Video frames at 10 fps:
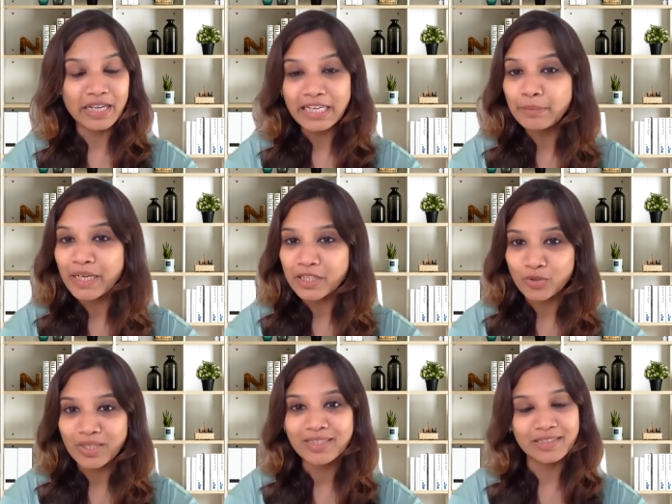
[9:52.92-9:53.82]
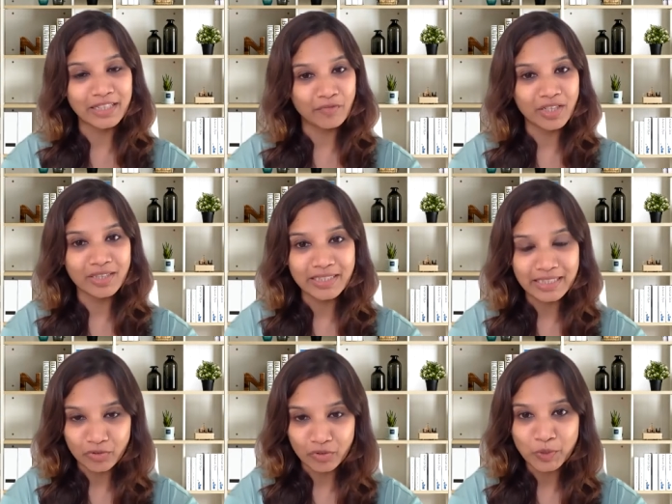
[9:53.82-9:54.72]
email address is given in the
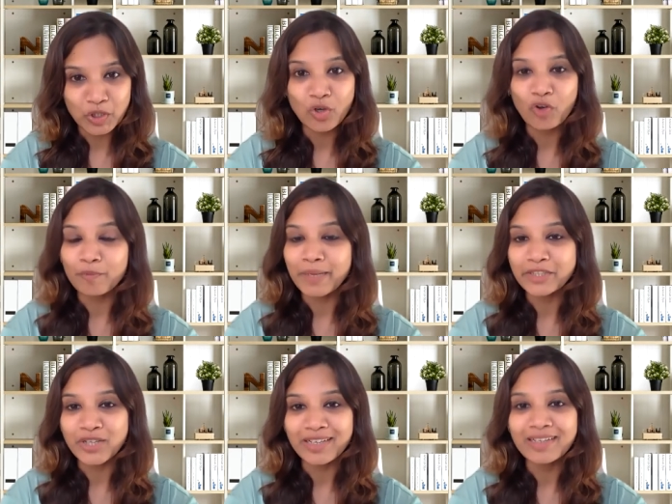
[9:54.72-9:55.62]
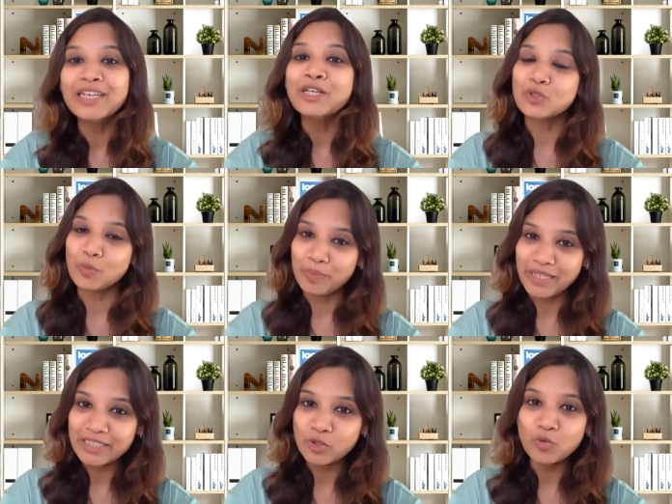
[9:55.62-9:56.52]
description of my channel. So
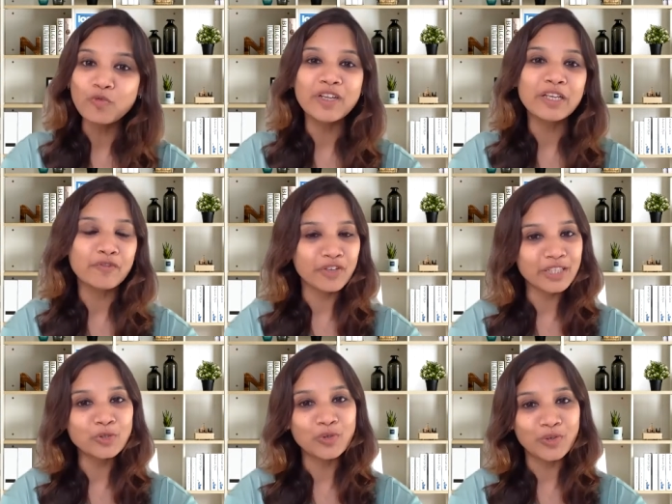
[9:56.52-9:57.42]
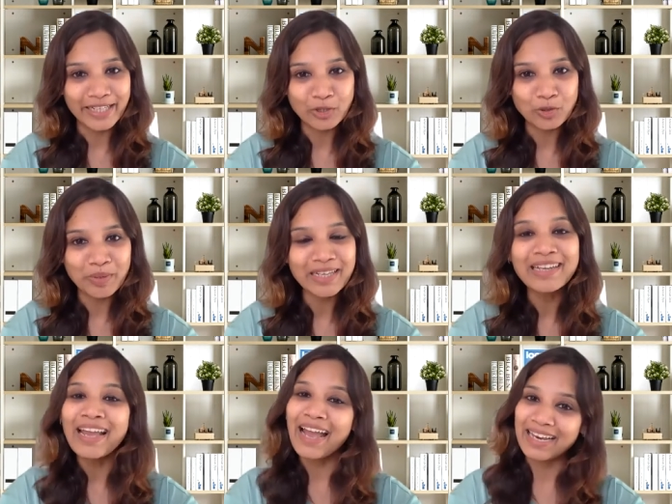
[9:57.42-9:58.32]
please do feel free to write to me,
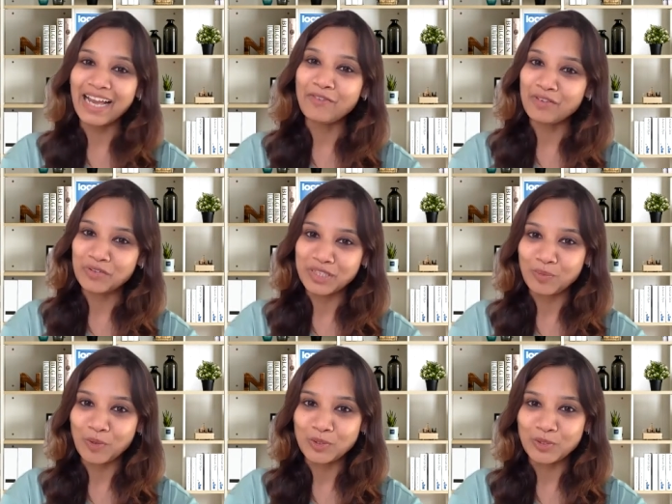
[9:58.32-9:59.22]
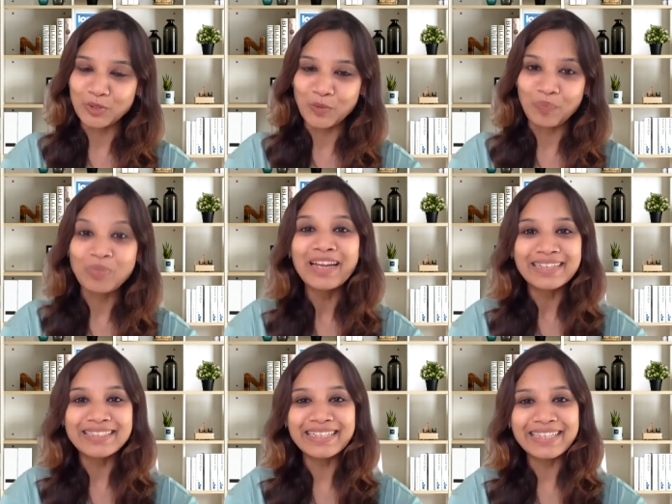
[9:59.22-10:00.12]
and I will respond to you.
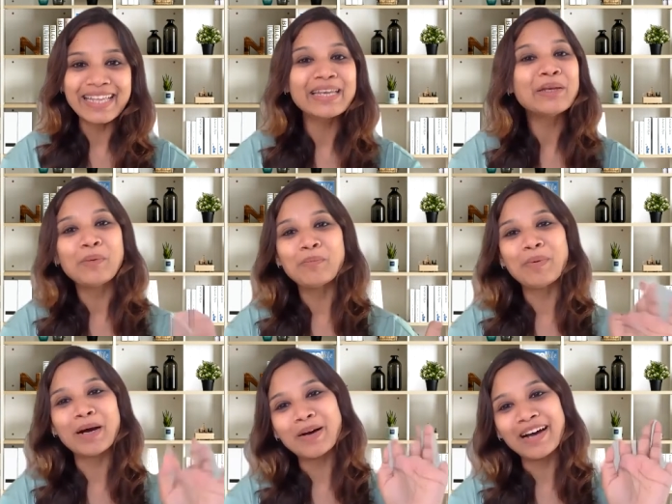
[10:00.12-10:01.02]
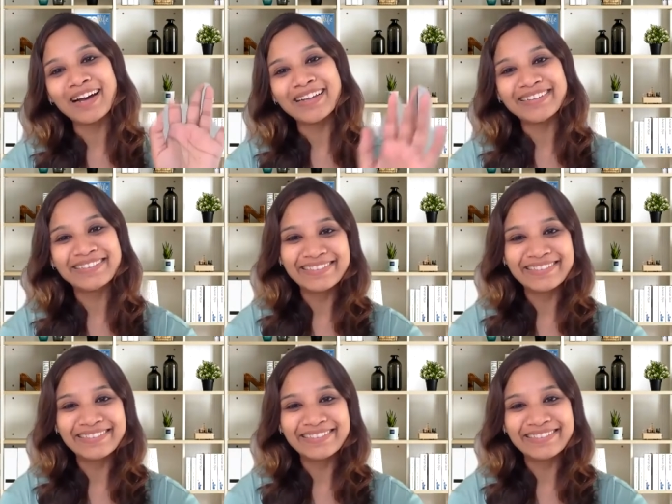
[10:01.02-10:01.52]
Till then, bye-bye.